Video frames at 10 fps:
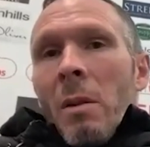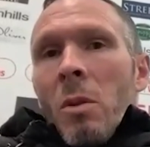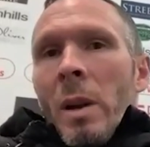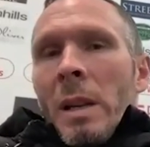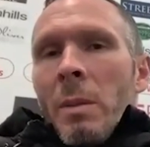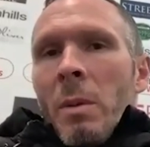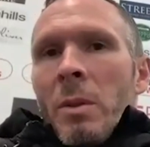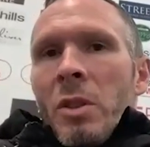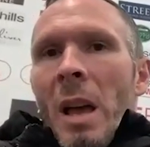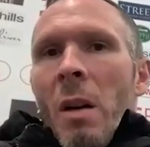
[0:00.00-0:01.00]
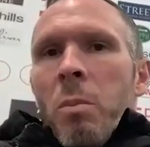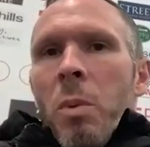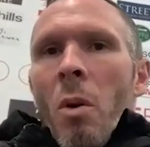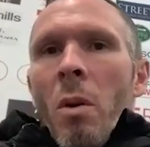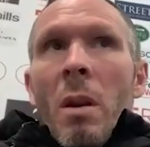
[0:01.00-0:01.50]
quickly we've gelled,
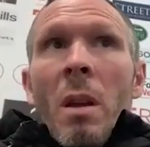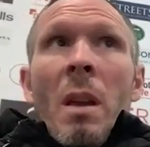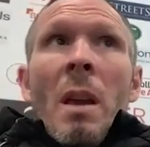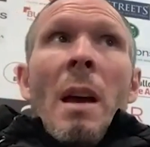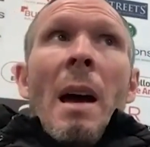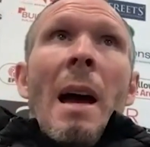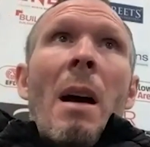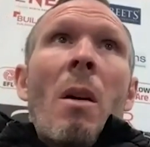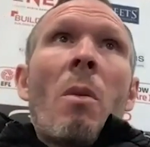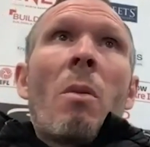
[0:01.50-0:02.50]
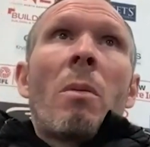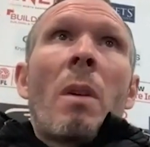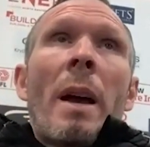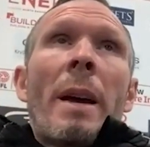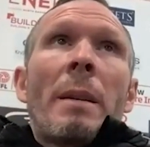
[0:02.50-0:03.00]
but how
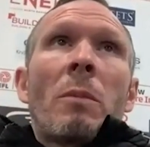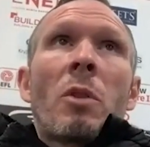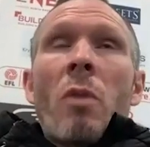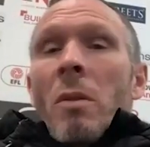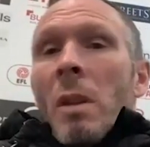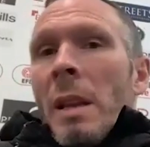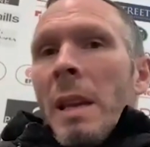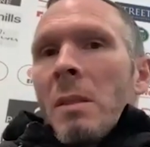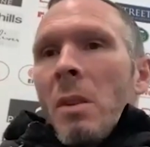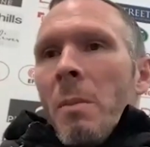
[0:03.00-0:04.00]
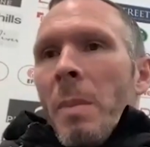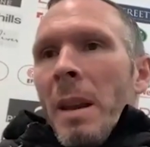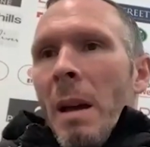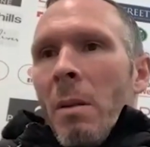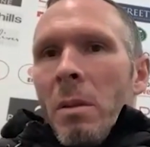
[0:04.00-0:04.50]
strong the league's going to be and
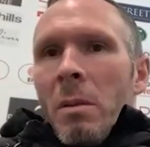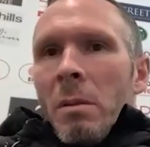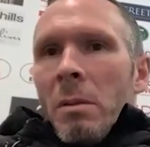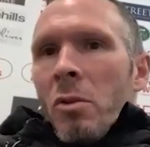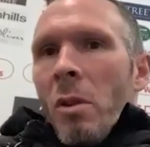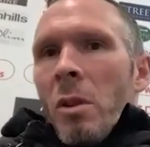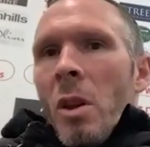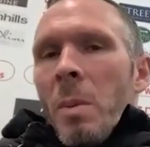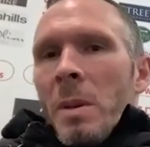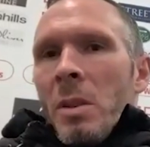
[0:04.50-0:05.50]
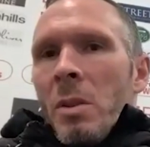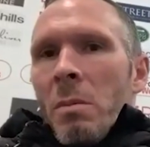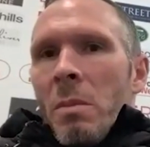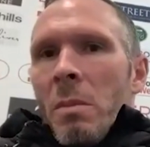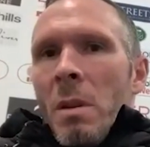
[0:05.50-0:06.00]
how strong the
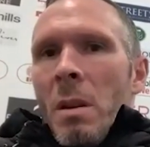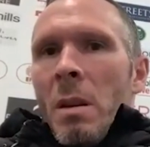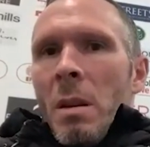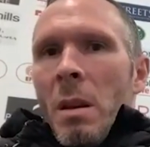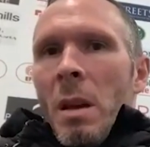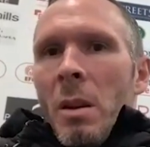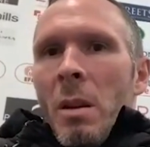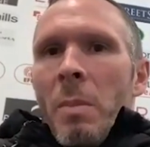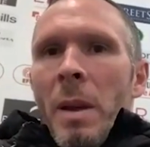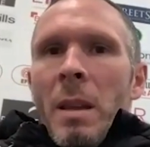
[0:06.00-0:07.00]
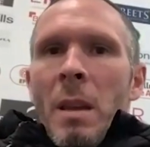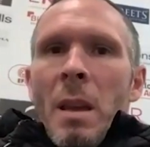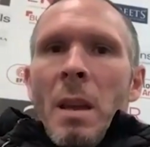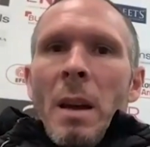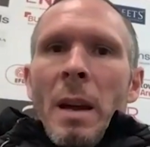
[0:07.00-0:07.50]
opposition are going to be.
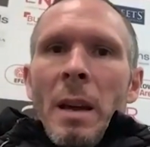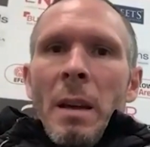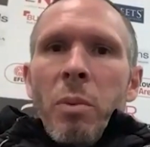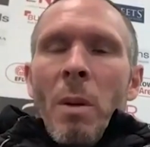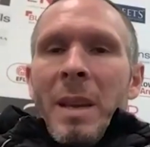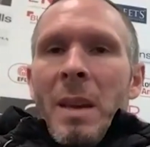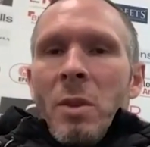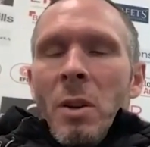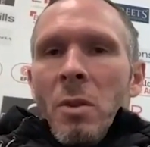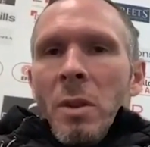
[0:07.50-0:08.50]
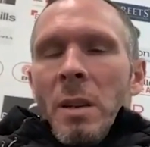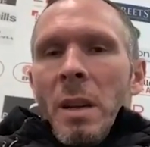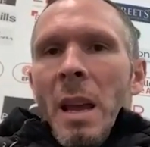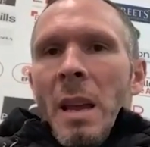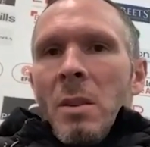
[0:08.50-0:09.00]
Probably gives you a good
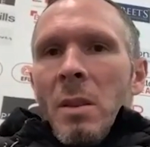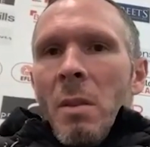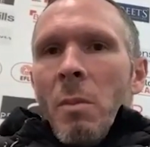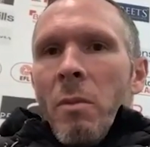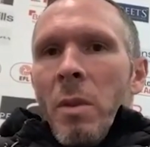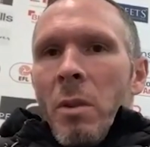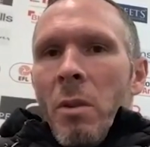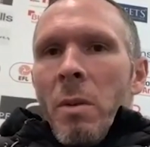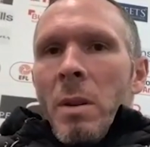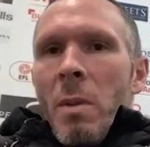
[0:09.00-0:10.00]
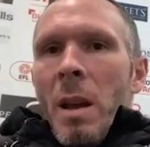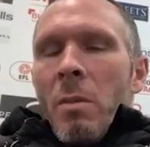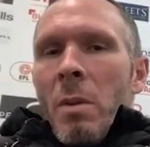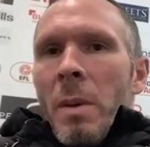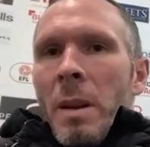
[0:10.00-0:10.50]
indication that we've recruited well and
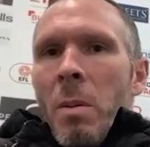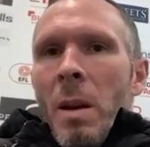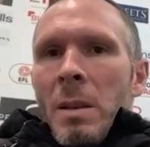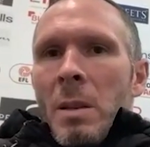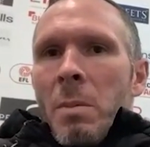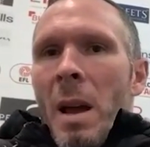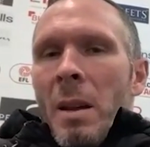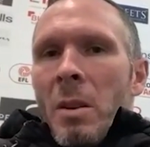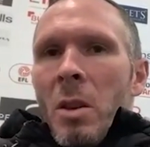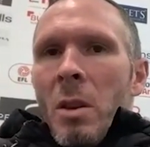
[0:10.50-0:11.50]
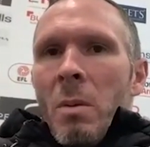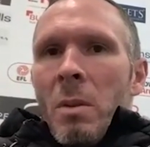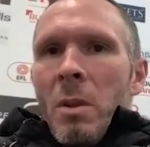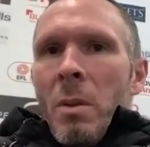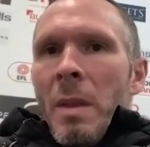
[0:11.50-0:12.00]
we've been quite smart and cute
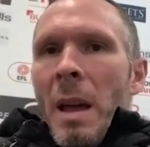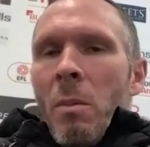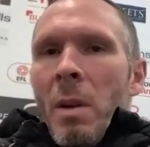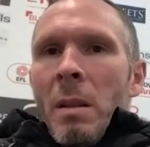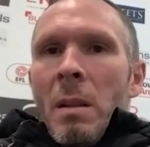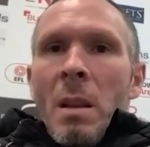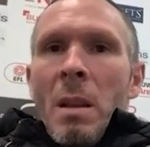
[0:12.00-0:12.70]
and doing that well.